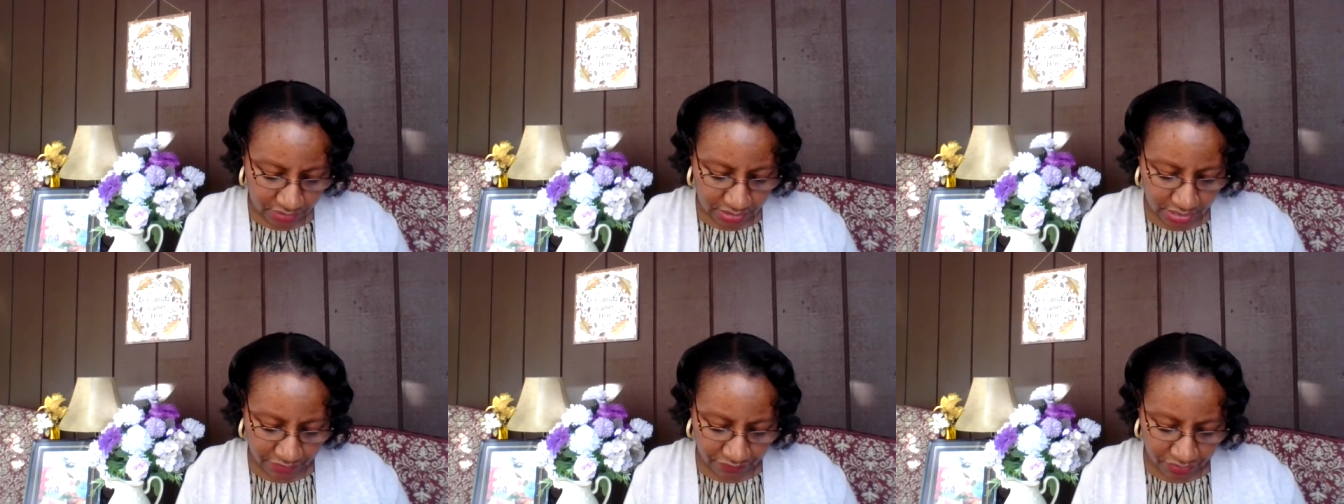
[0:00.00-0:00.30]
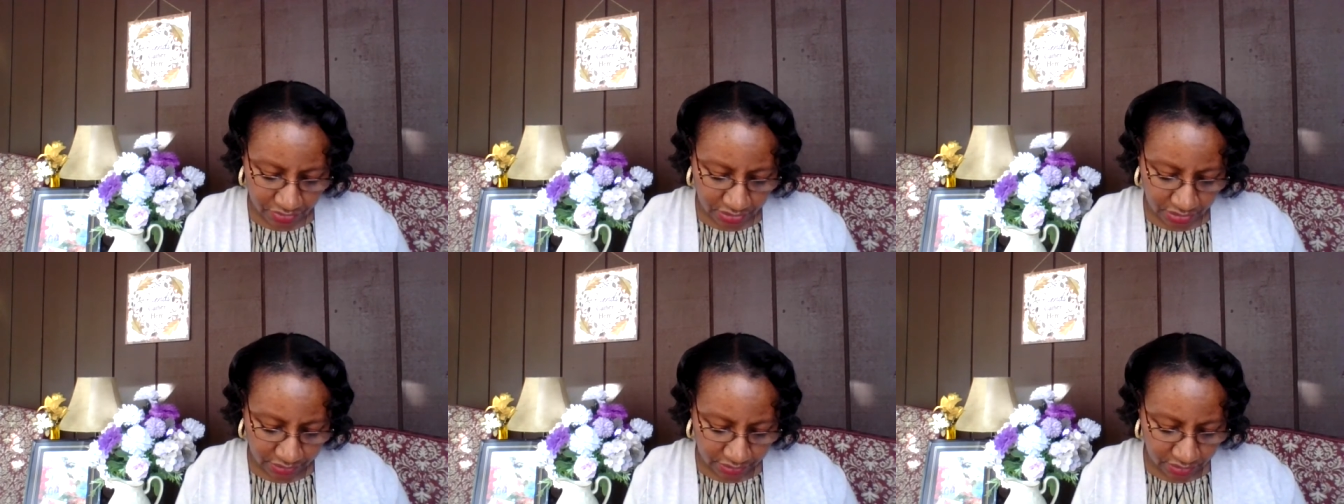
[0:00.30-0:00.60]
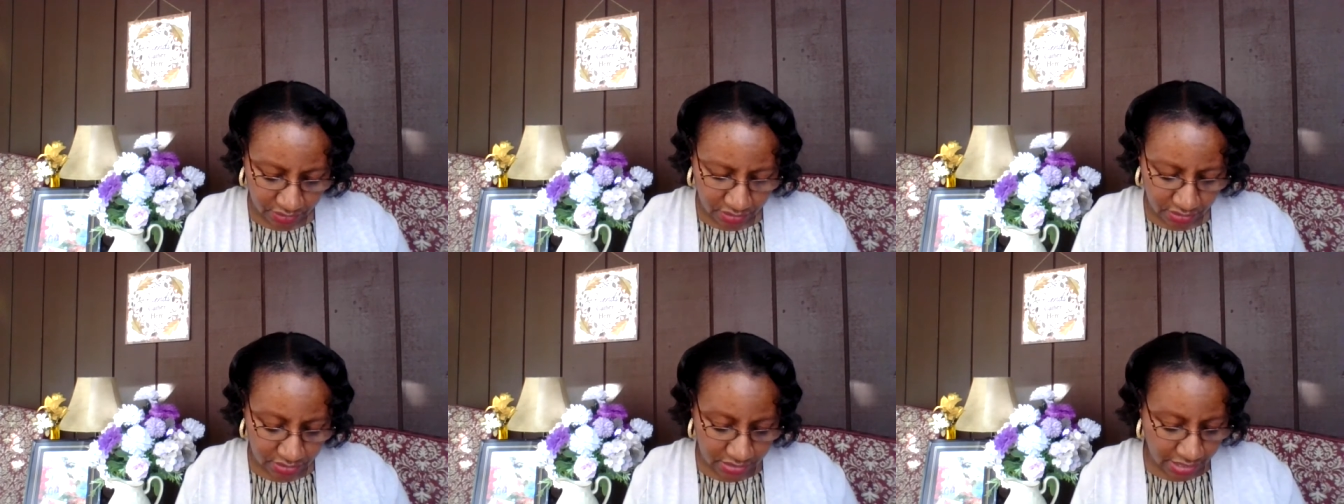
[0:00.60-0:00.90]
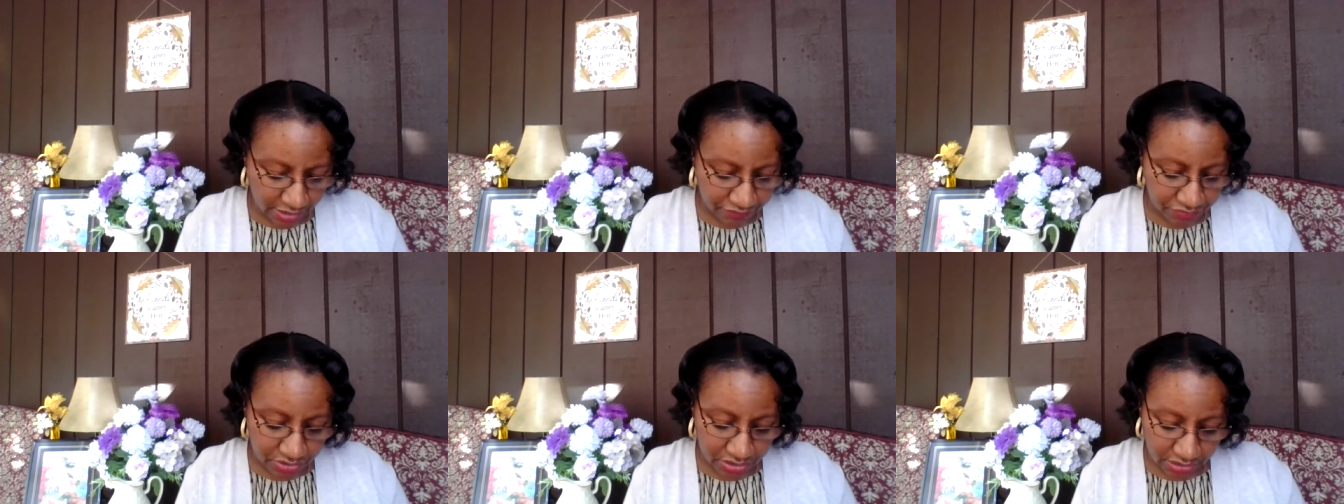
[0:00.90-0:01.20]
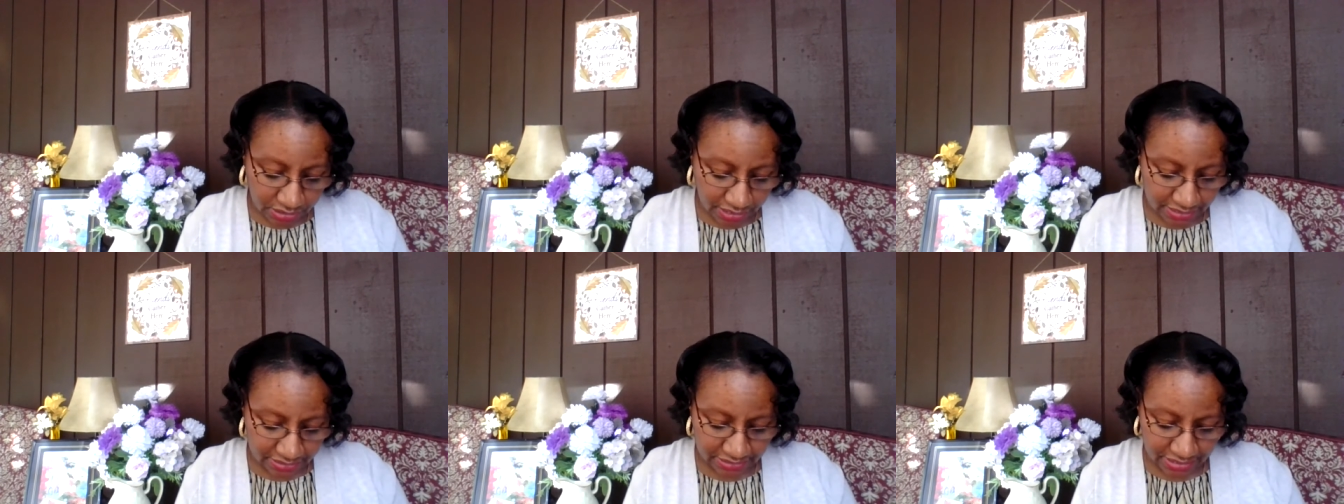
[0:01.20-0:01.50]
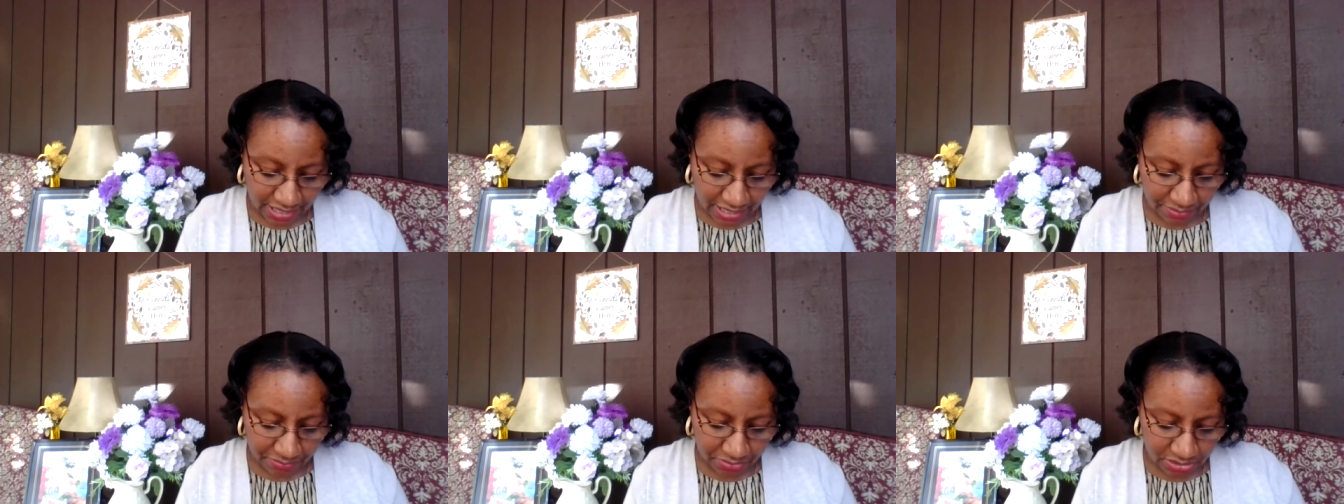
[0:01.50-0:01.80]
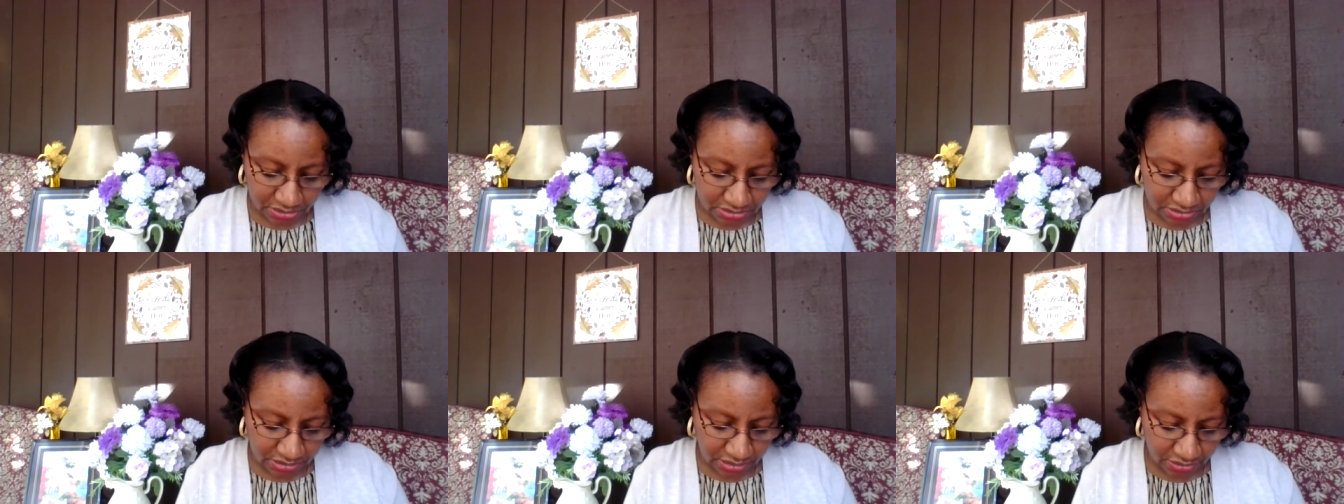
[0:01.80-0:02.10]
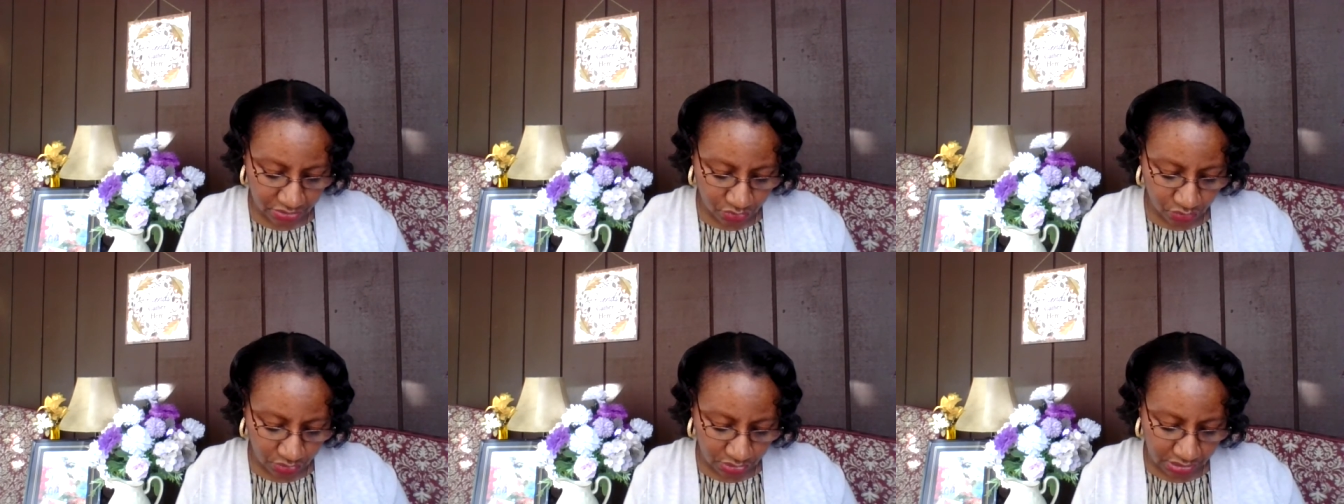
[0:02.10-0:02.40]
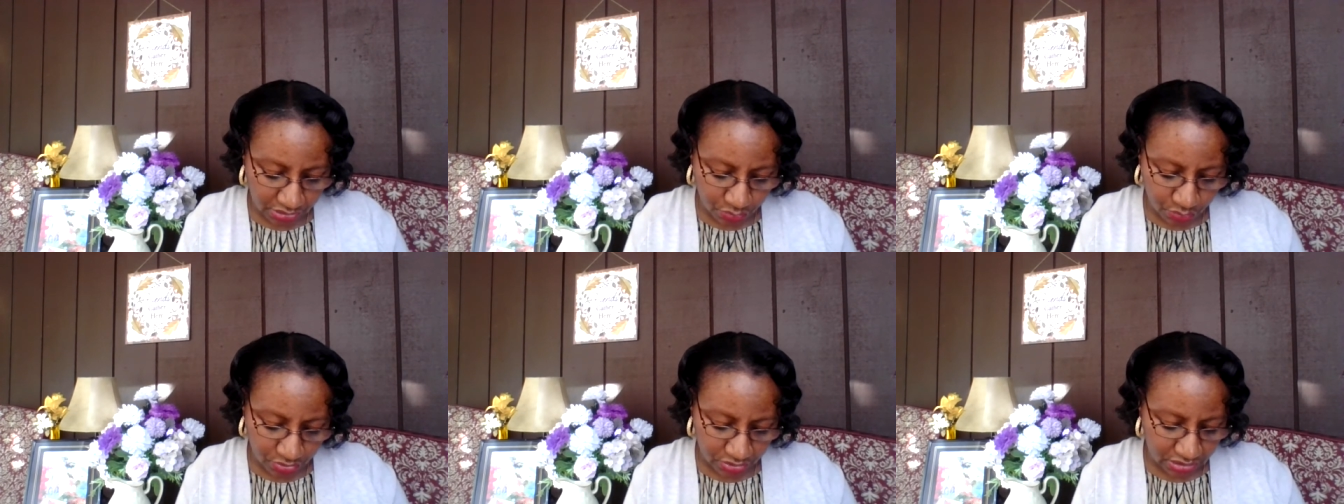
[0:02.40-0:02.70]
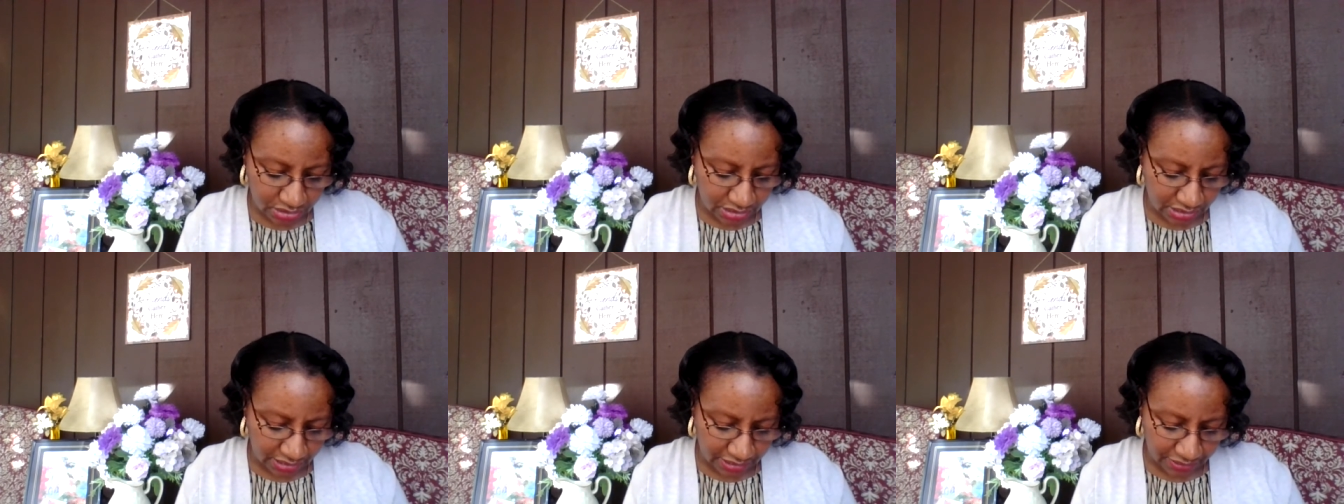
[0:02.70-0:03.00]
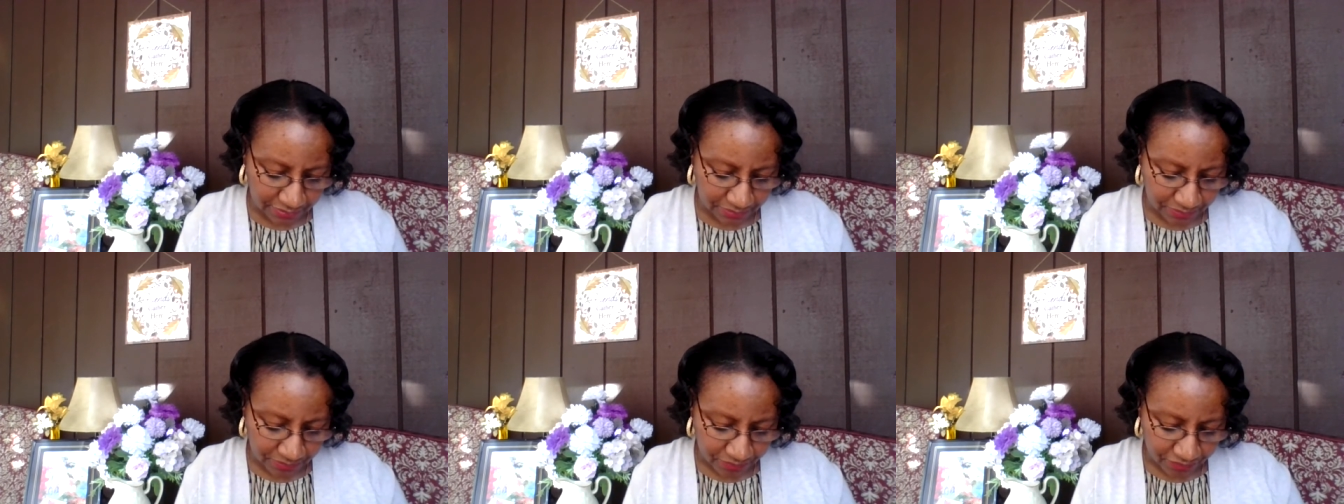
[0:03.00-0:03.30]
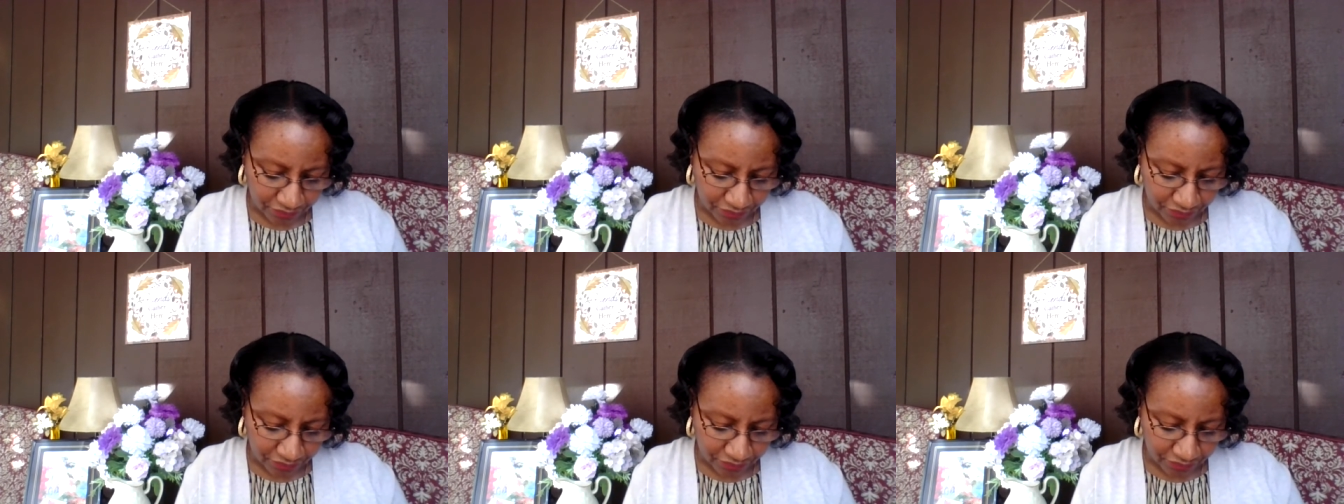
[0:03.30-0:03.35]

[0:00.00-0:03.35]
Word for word: Nevertheless, I am continually with thee.